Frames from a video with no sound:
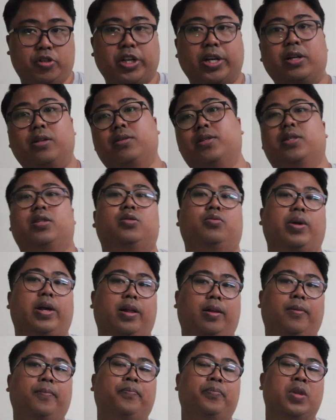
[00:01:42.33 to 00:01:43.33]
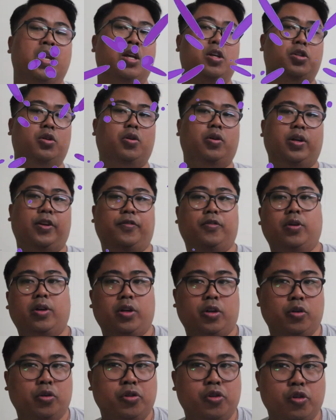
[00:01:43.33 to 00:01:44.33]
channels as well. So if you're a
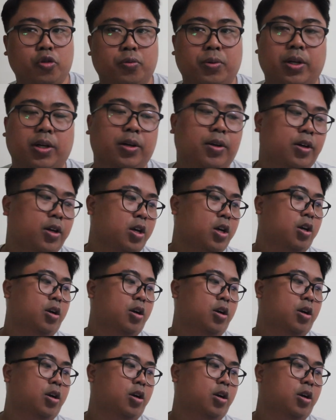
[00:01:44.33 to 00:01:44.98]
YouTuber